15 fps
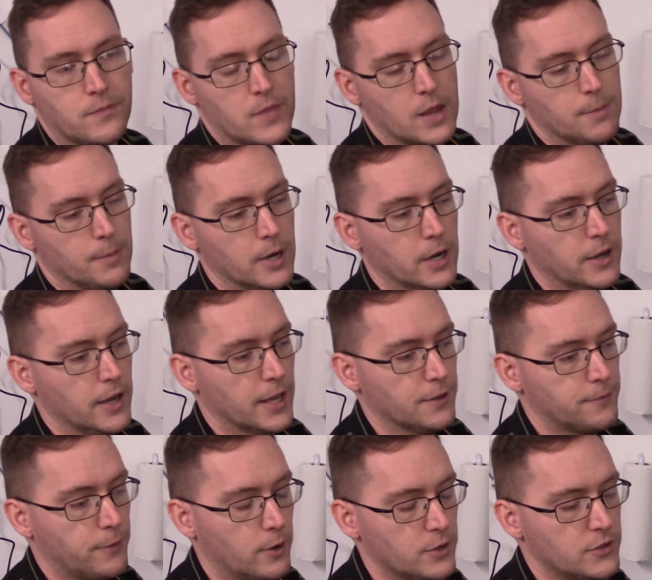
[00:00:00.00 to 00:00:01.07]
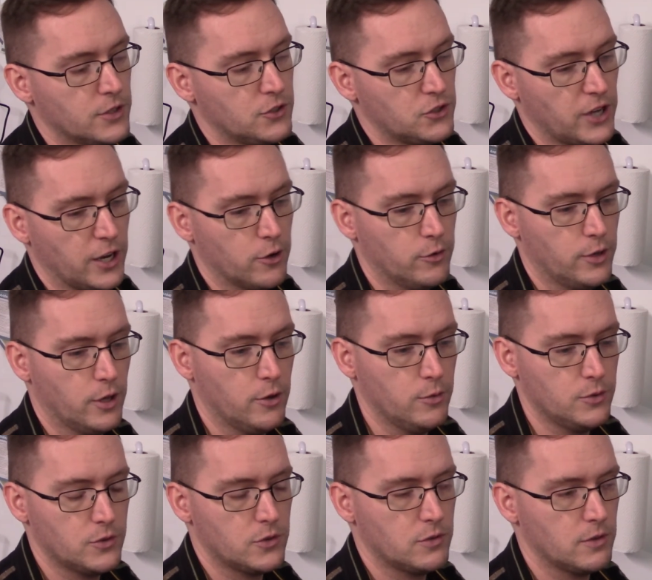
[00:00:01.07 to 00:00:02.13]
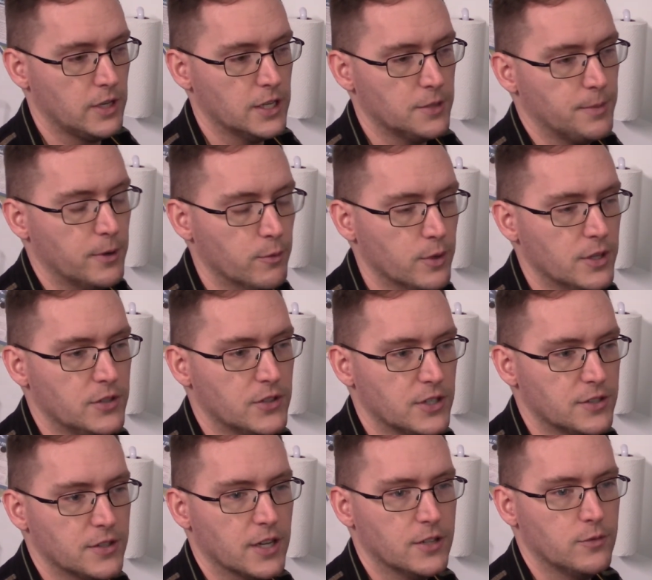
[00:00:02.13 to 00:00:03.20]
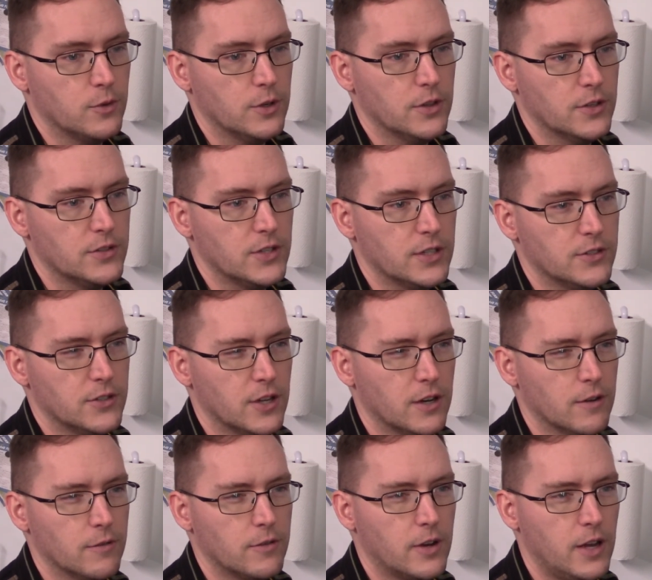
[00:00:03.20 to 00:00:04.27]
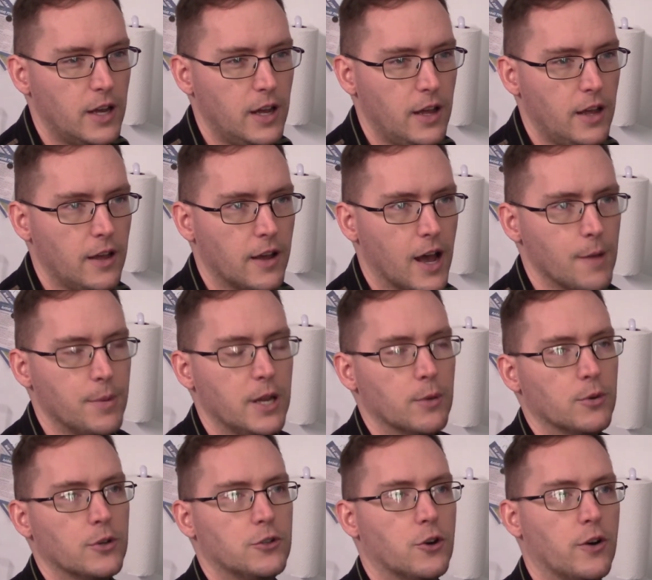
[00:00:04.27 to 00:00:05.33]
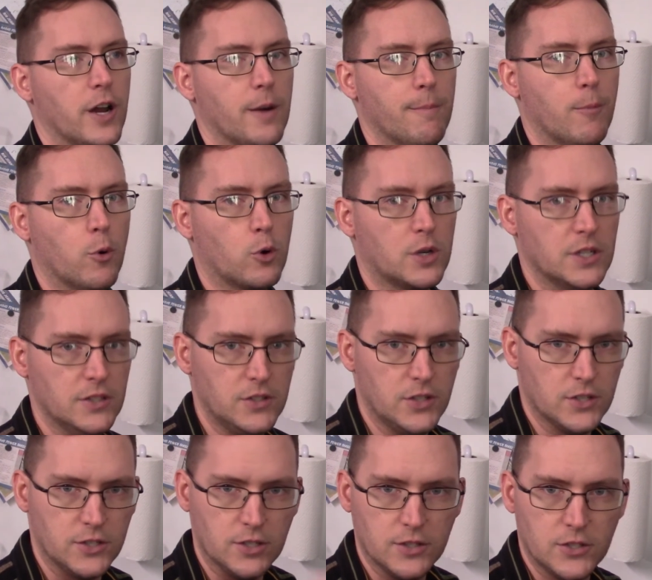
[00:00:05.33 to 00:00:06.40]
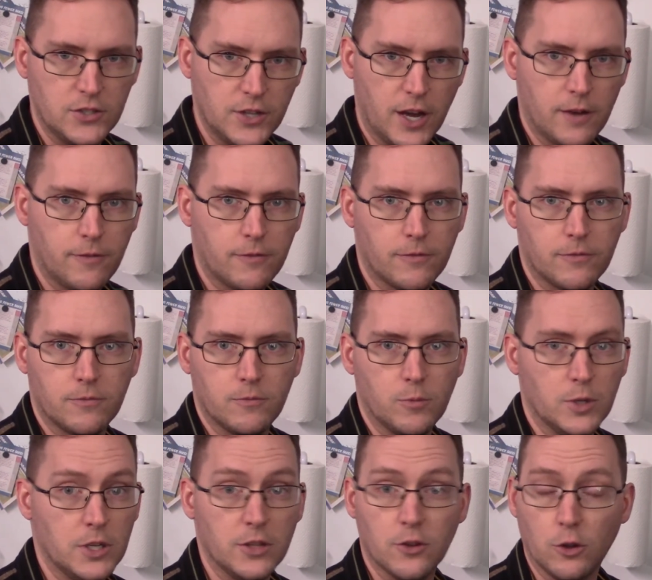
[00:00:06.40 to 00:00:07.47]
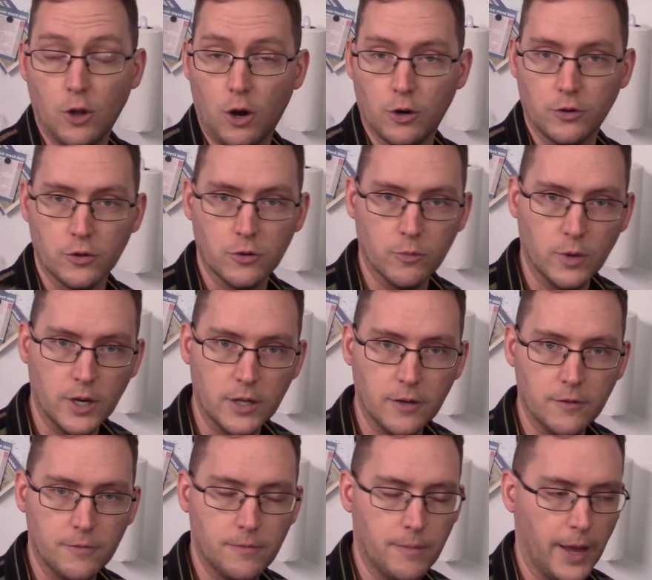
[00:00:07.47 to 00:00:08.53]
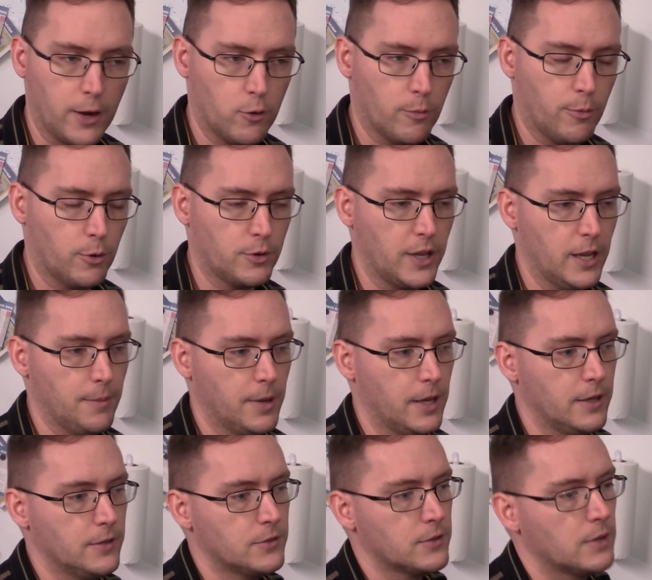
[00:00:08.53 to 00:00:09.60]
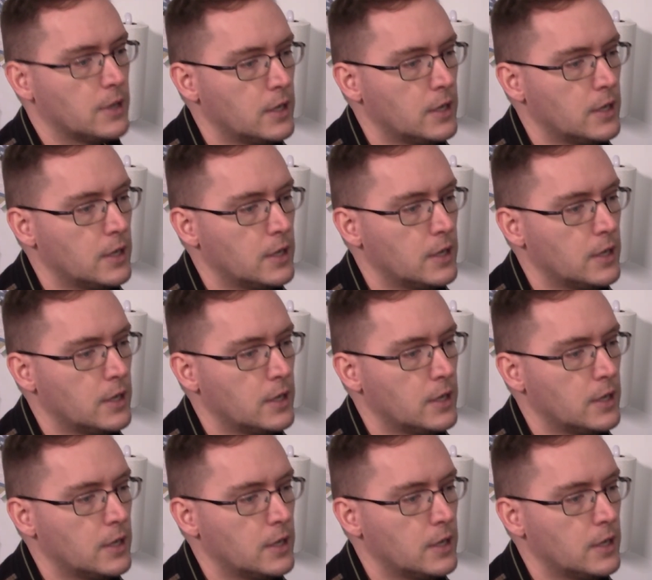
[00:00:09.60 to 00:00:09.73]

but as far as the channel goes, it's been really successful in the sense of I've been able to turn out more consistent stuff. We did the longer run of battle report campaigns